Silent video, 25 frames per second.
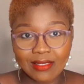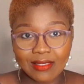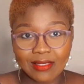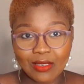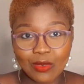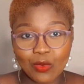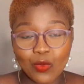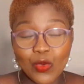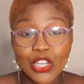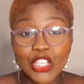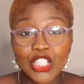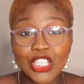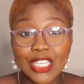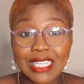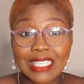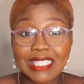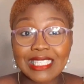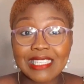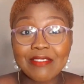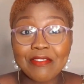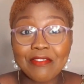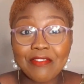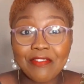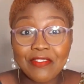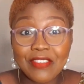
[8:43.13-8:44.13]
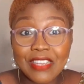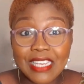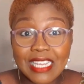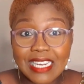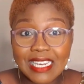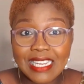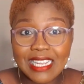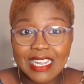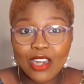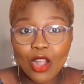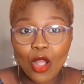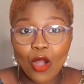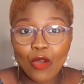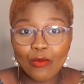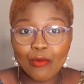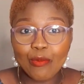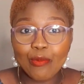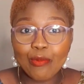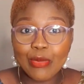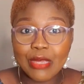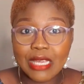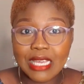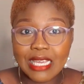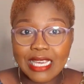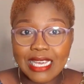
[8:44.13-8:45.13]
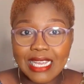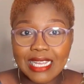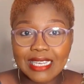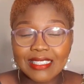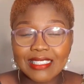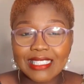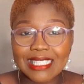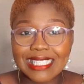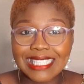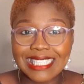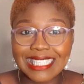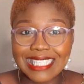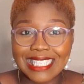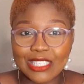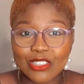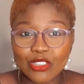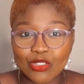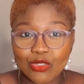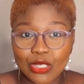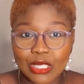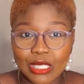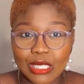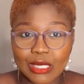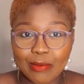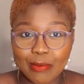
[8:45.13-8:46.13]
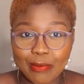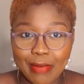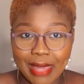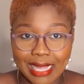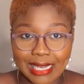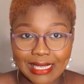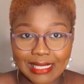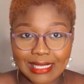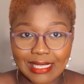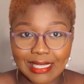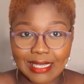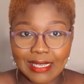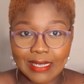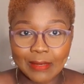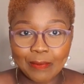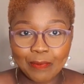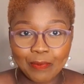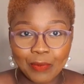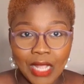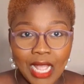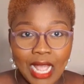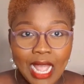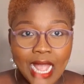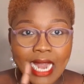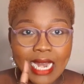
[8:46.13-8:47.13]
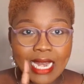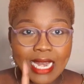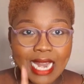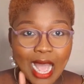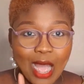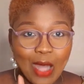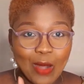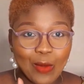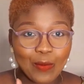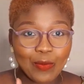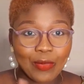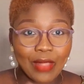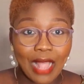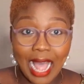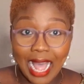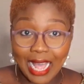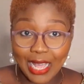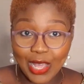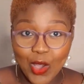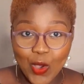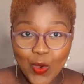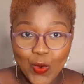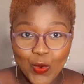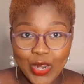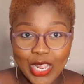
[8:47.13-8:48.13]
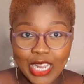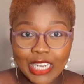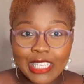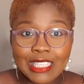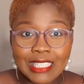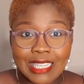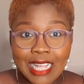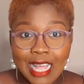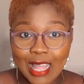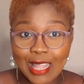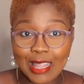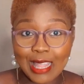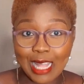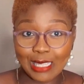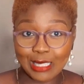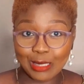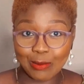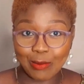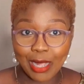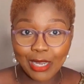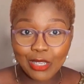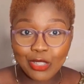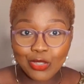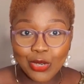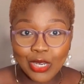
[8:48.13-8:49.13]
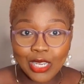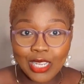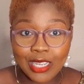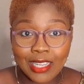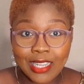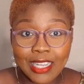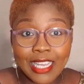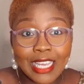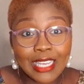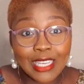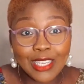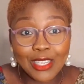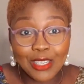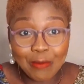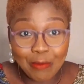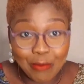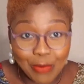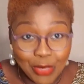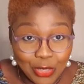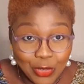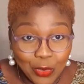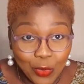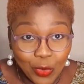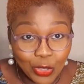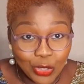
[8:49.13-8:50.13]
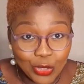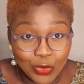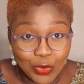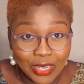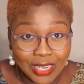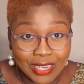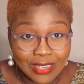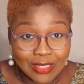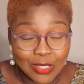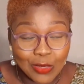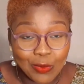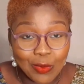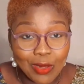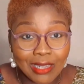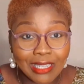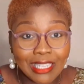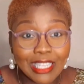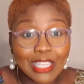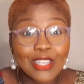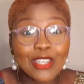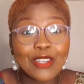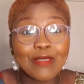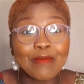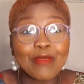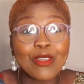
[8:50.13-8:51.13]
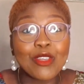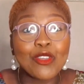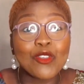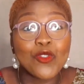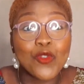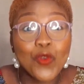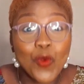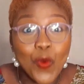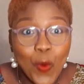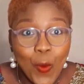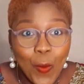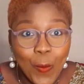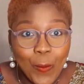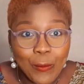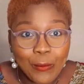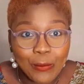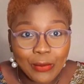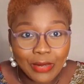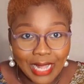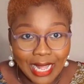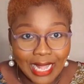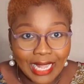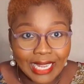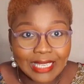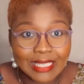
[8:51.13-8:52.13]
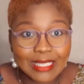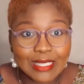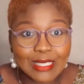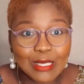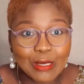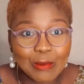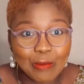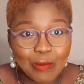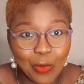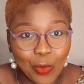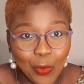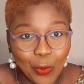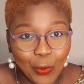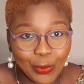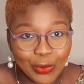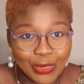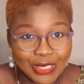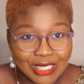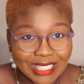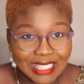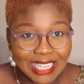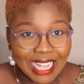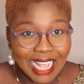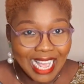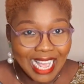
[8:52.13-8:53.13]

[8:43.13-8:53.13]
which is the feeling of being disrespected. Now, I own it. That's my trigger. It could be your trigger as well. It could be your blind spot.